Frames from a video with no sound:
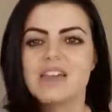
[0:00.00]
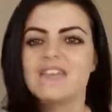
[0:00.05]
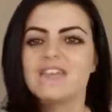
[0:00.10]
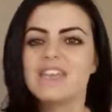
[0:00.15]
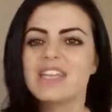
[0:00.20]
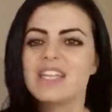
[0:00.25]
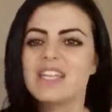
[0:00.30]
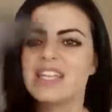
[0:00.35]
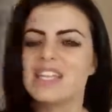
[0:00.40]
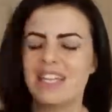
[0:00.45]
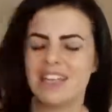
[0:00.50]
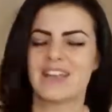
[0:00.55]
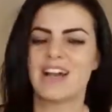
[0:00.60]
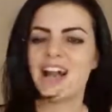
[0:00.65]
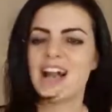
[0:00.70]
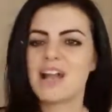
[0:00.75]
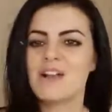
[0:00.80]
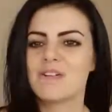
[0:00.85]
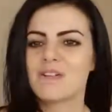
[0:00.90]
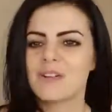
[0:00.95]
Vinny and
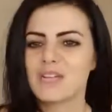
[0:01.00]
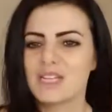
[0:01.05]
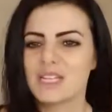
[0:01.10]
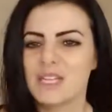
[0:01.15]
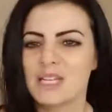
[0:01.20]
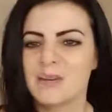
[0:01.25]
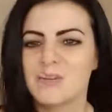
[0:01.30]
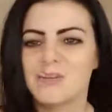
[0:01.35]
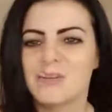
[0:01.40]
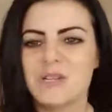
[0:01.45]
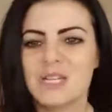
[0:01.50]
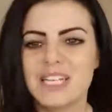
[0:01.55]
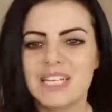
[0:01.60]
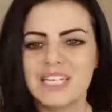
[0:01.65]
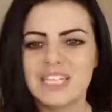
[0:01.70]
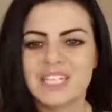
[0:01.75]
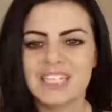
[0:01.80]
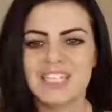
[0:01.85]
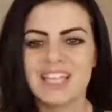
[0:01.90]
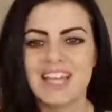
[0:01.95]
I really
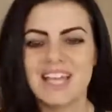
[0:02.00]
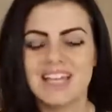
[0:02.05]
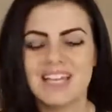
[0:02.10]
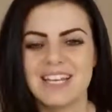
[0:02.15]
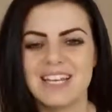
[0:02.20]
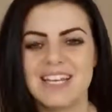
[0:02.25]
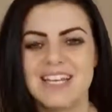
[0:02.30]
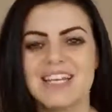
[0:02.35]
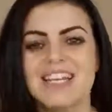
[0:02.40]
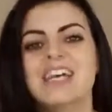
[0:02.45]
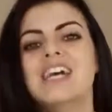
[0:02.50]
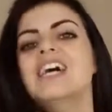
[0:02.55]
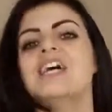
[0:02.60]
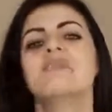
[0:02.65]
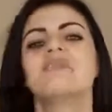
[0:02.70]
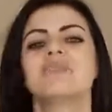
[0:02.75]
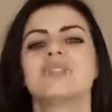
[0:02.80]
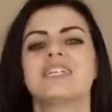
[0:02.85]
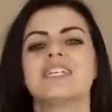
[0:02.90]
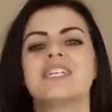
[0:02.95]
appreciate it.
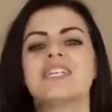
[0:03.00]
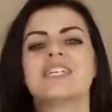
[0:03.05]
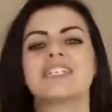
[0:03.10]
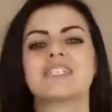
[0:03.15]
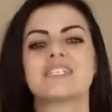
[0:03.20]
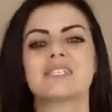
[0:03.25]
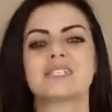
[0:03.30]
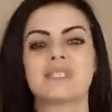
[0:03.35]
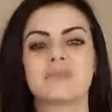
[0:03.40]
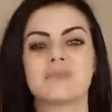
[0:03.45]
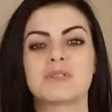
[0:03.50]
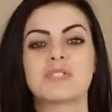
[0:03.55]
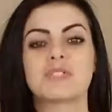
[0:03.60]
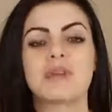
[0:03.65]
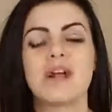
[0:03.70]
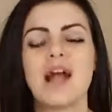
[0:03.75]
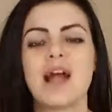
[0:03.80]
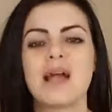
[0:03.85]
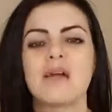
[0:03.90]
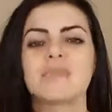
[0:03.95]
Please
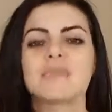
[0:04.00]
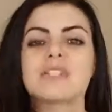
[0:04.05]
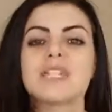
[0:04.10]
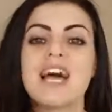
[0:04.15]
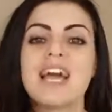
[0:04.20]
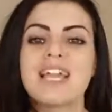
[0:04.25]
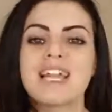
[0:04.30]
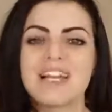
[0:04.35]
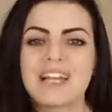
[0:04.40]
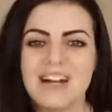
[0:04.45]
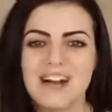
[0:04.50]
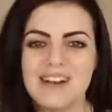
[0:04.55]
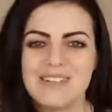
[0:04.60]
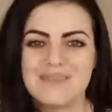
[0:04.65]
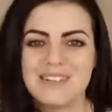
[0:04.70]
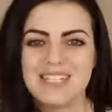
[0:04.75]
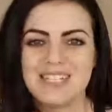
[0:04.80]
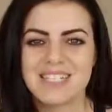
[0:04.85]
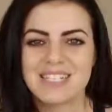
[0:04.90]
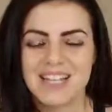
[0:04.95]
subscribe, like,
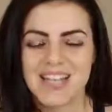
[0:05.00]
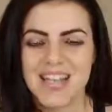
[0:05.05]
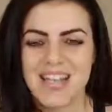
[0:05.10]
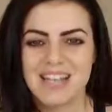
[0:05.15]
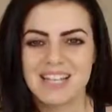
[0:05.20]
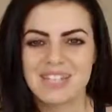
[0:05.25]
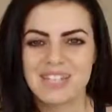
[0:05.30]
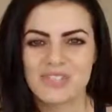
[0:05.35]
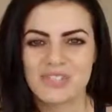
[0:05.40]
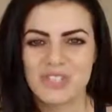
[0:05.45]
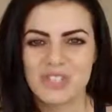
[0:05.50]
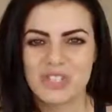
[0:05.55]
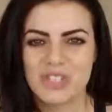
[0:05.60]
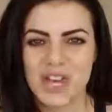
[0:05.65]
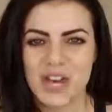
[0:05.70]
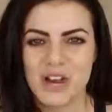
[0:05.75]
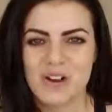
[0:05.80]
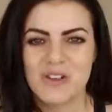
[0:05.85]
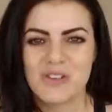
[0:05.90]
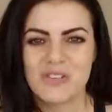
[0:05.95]
comment, and
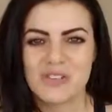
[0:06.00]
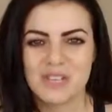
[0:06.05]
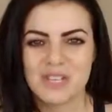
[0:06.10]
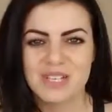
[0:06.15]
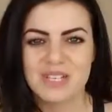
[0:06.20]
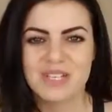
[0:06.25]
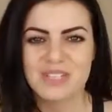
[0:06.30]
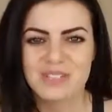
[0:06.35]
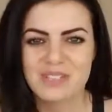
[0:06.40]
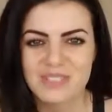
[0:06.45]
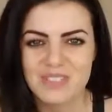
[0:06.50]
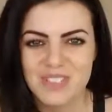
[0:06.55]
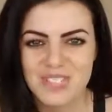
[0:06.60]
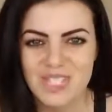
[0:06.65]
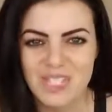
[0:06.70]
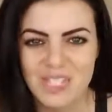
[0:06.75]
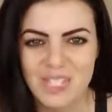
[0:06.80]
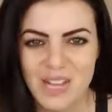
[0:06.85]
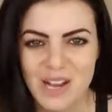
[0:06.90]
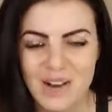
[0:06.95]
share this
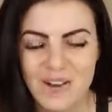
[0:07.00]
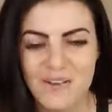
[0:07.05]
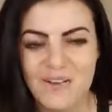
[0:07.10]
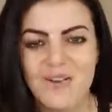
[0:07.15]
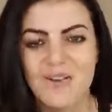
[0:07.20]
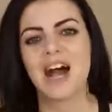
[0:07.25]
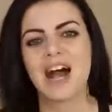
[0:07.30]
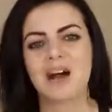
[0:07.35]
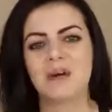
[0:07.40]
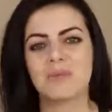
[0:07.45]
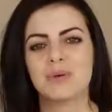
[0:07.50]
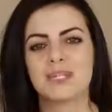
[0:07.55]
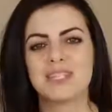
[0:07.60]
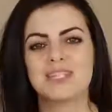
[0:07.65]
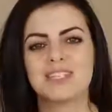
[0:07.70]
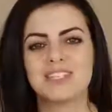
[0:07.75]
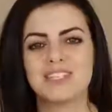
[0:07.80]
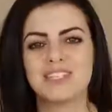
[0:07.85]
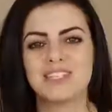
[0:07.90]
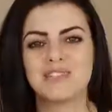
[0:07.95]
video. I will
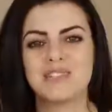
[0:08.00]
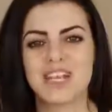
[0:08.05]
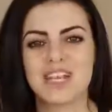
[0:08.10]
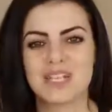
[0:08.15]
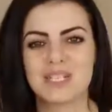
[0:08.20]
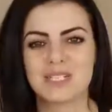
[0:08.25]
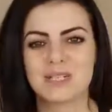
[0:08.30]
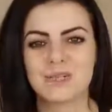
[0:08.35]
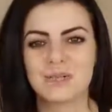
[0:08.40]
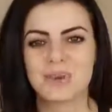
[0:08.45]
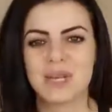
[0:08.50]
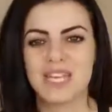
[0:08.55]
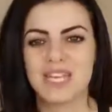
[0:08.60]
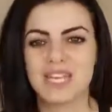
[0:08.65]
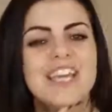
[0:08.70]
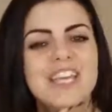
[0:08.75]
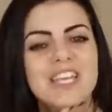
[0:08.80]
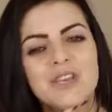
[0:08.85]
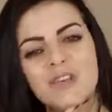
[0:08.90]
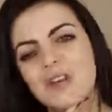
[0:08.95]
see you next
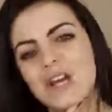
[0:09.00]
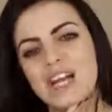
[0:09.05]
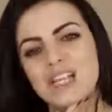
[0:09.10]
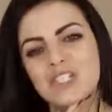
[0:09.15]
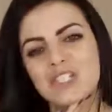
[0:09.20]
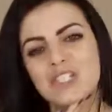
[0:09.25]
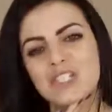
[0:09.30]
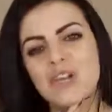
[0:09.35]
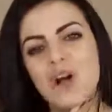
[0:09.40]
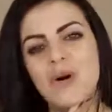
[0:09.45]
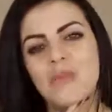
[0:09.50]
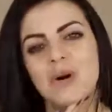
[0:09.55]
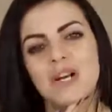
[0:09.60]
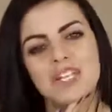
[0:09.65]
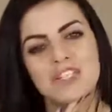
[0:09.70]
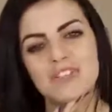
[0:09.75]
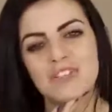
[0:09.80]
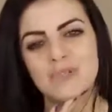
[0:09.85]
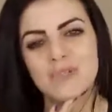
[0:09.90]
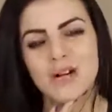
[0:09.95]
week. Thank you guys so
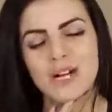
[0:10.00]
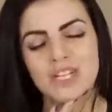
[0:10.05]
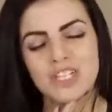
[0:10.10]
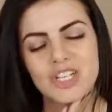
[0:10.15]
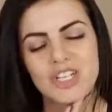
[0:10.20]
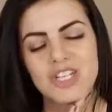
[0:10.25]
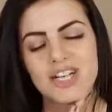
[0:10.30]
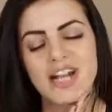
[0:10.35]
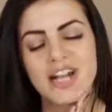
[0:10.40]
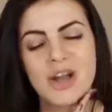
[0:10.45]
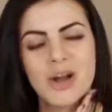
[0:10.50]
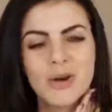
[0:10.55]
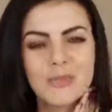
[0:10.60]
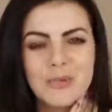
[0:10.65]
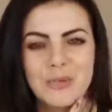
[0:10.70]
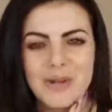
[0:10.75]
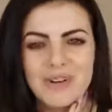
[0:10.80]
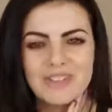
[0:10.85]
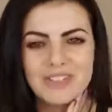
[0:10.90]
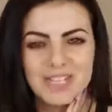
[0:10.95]
much for watching. I
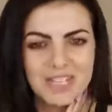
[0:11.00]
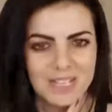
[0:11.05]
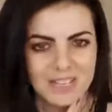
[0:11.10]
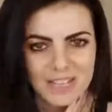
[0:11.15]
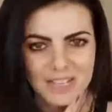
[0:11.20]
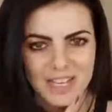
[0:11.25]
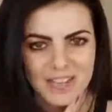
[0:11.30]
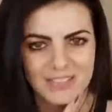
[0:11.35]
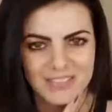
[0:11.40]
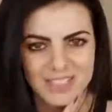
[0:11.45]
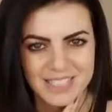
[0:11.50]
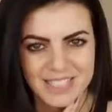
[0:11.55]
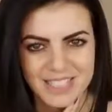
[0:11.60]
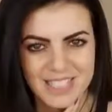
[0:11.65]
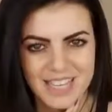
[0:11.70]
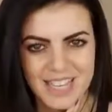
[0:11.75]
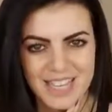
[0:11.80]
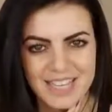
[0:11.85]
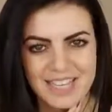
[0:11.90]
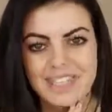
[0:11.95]
hope you have a lovely
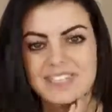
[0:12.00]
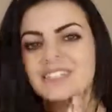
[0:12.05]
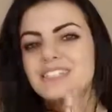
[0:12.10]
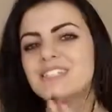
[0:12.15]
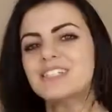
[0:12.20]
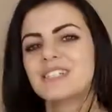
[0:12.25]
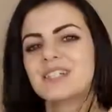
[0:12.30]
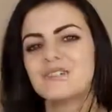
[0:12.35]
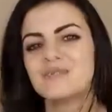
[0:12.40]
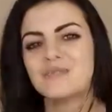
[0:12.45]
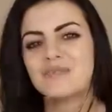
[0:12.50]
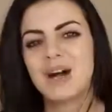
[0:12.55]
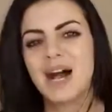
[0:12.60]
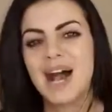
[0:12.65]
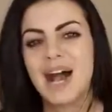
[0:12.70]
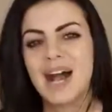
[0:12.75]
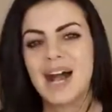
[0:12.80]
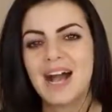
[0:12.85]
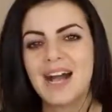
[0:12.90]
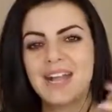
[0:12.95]
day.
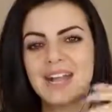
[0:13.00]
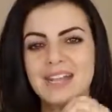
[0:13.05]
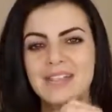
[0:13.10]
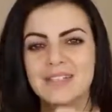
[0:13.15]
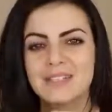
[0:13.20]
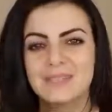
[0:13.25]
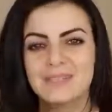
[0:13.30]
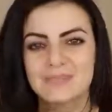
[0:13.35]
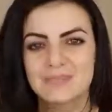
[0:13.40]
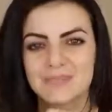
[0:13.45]
Bye.